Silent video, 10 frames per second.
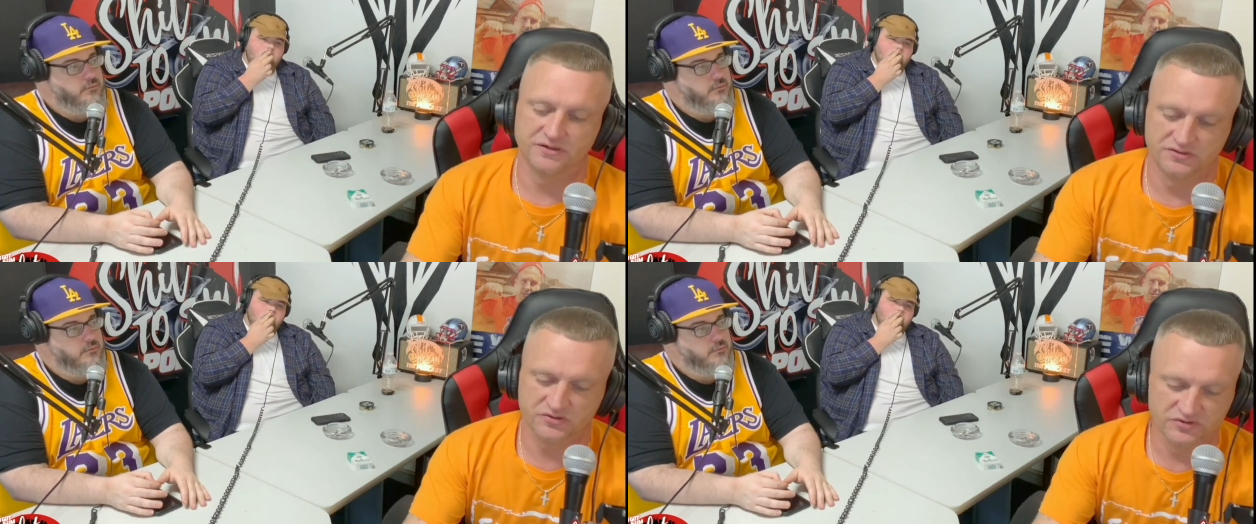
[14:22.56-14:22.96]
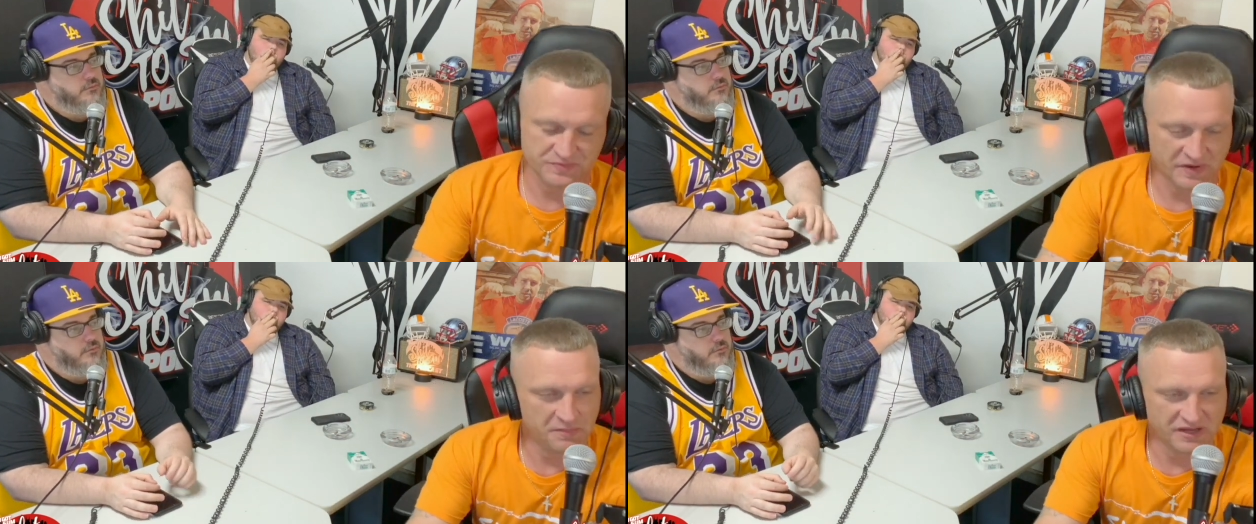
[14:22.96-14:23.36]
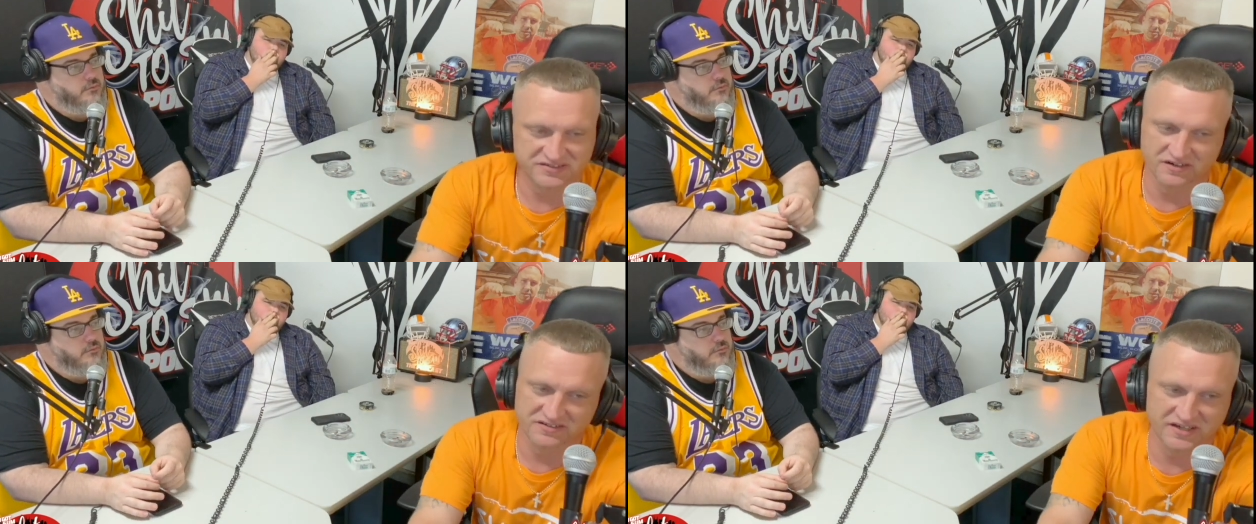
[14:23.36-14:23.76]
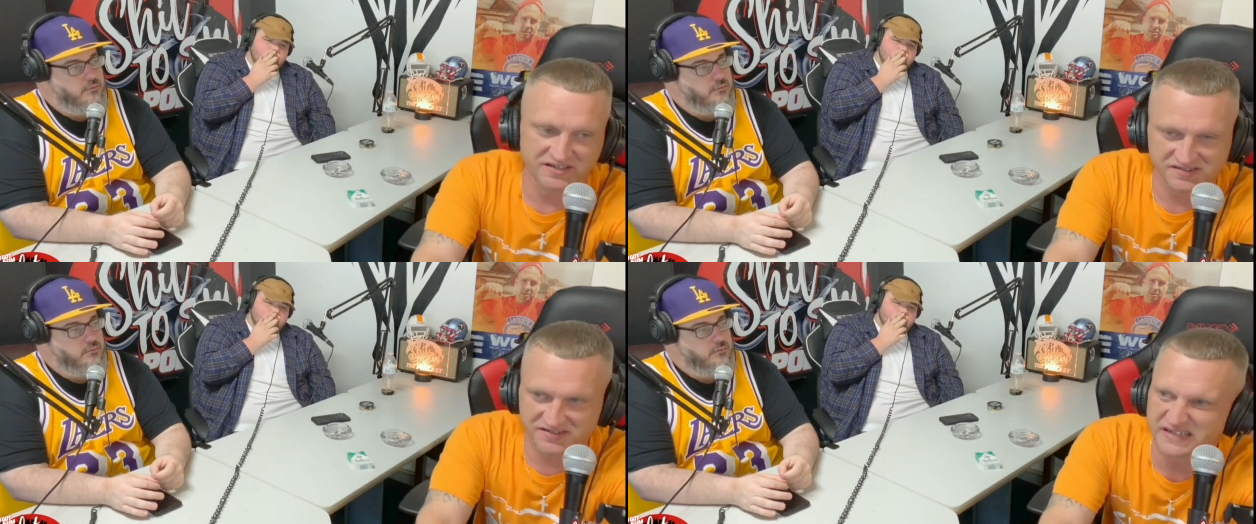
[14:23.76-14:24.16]
Speaker 1: Squints, man, I'm about to start
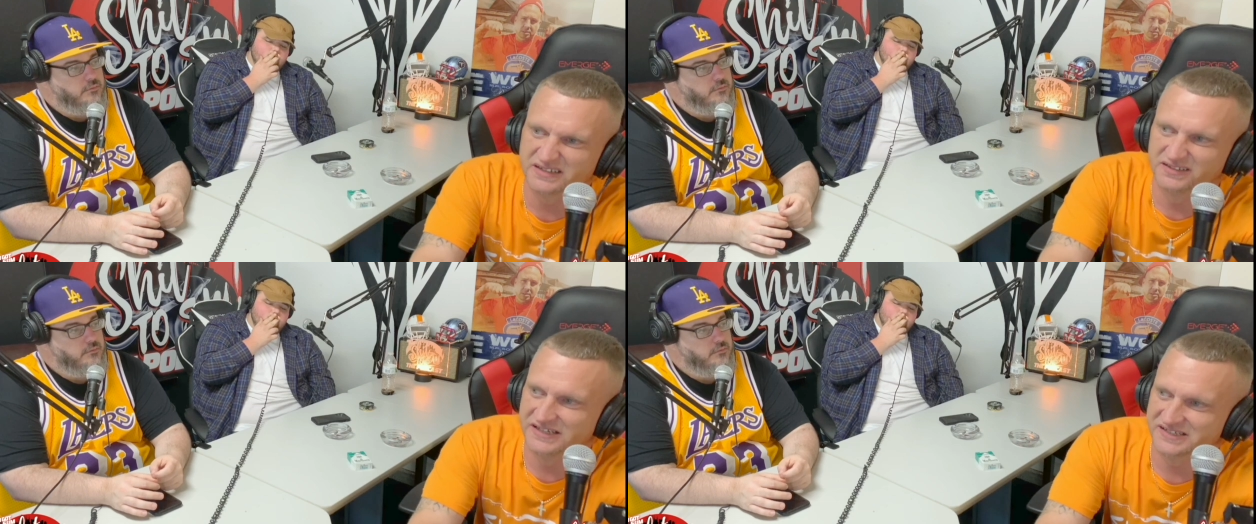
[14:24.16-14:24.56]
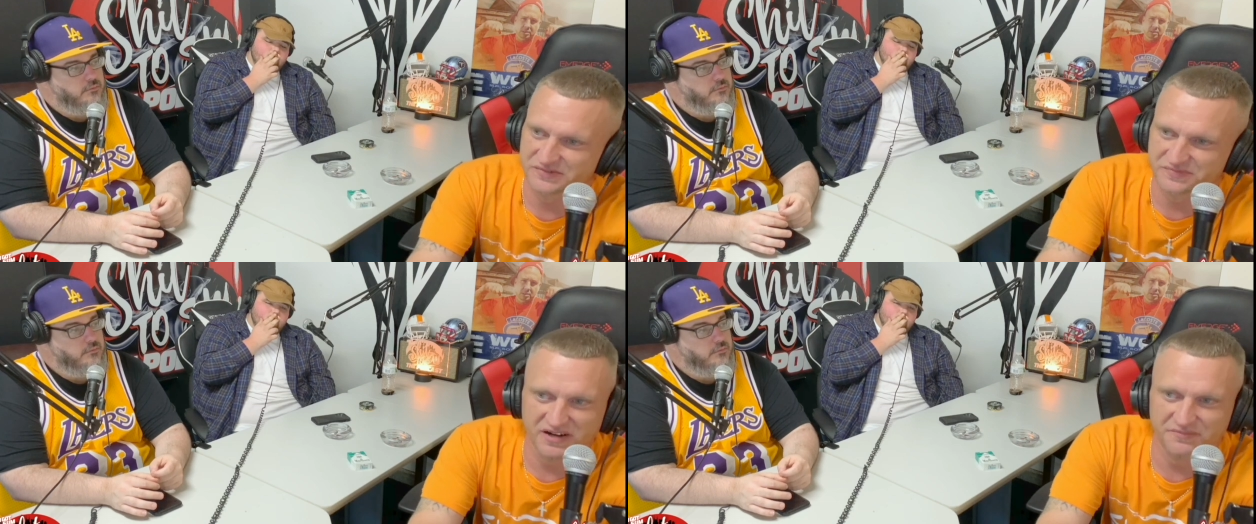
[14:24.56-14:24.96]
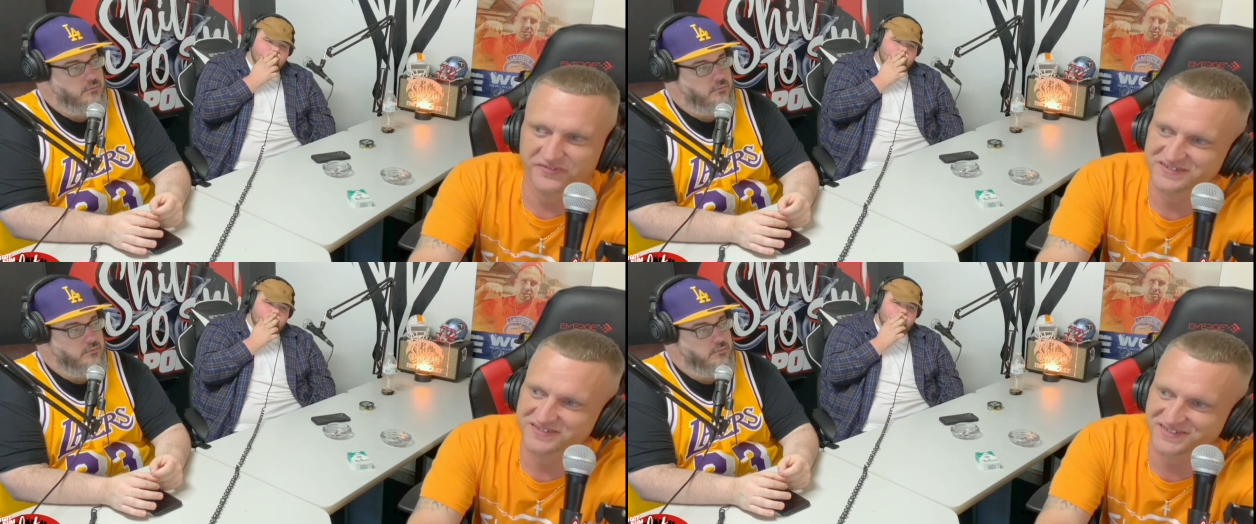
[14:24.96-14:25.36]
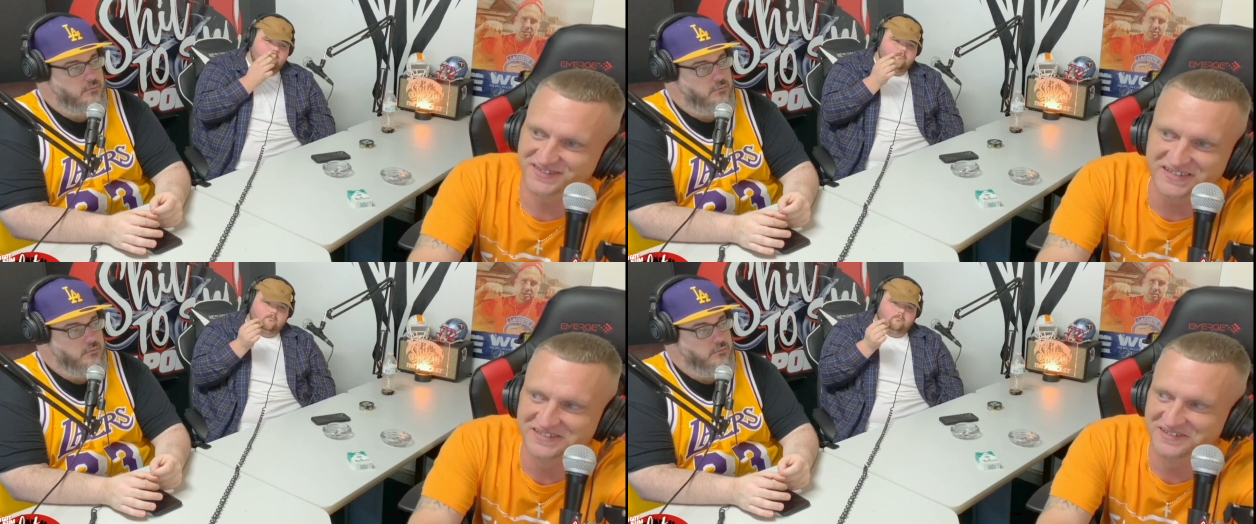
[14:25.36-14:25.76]
taking singing lessons, man. I'm finna start
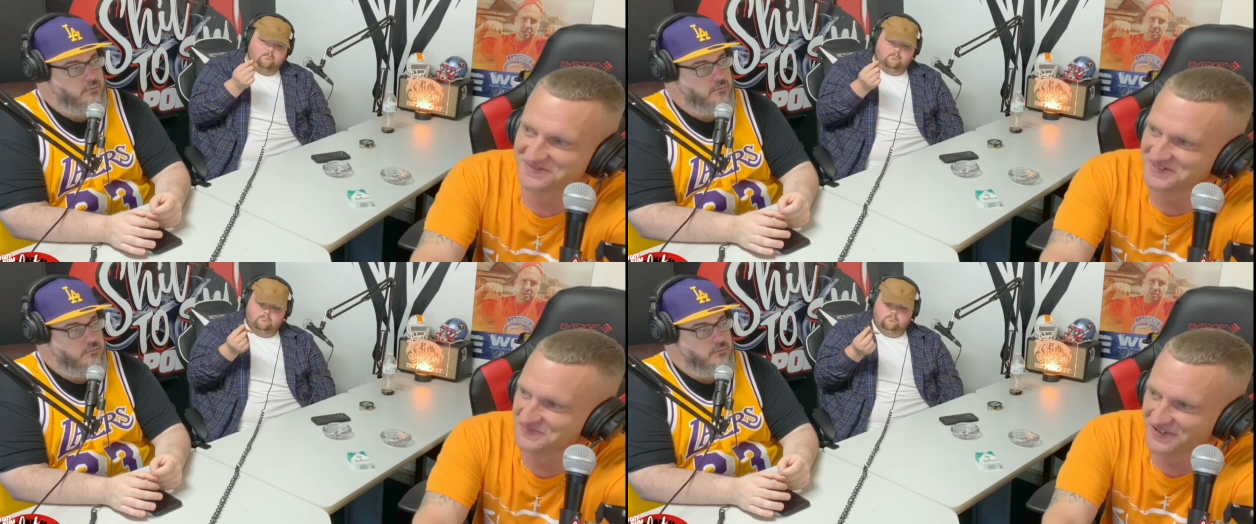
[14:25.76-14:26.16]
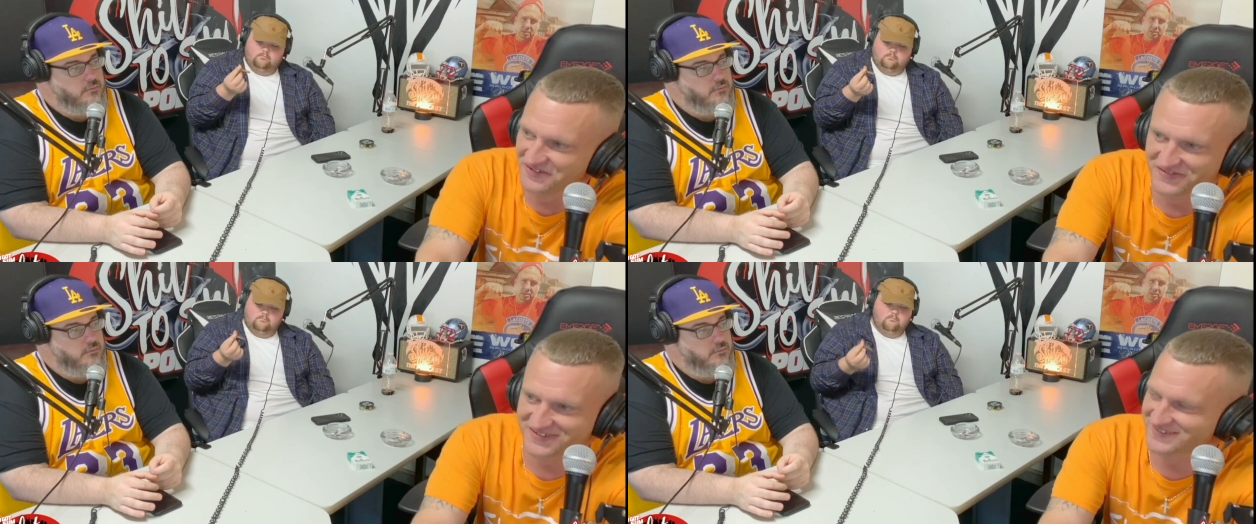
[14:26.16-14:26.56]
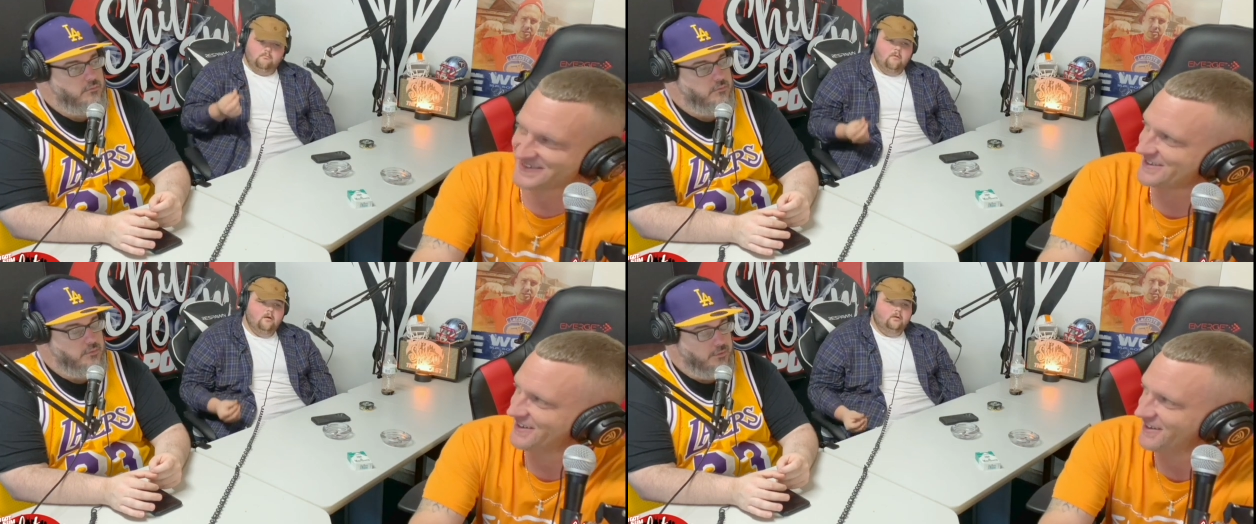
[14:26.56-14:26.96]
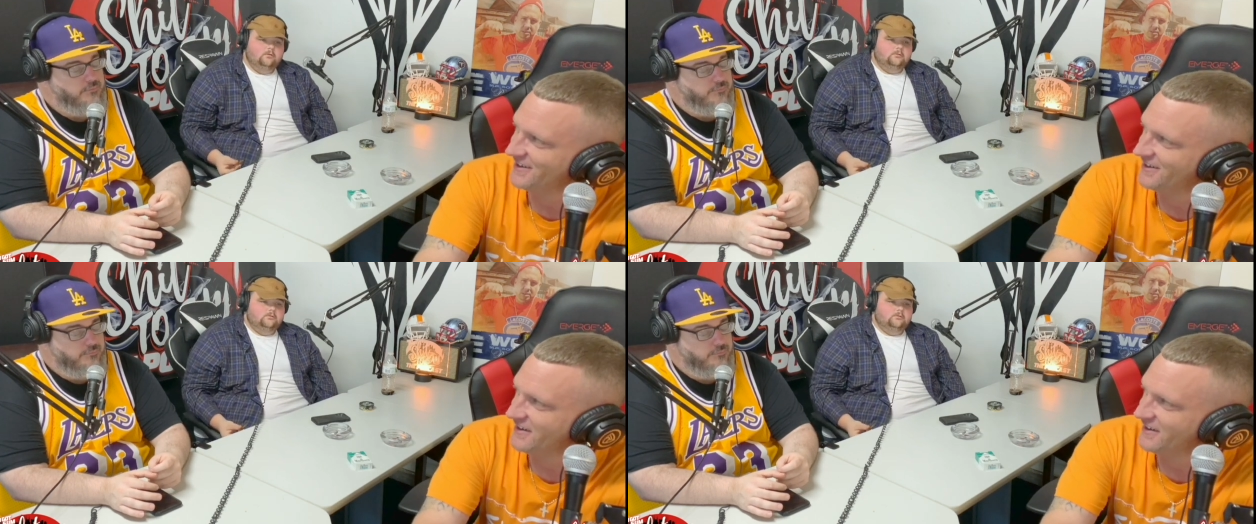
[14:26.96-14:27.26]
singing on these motherfuckers. Yep.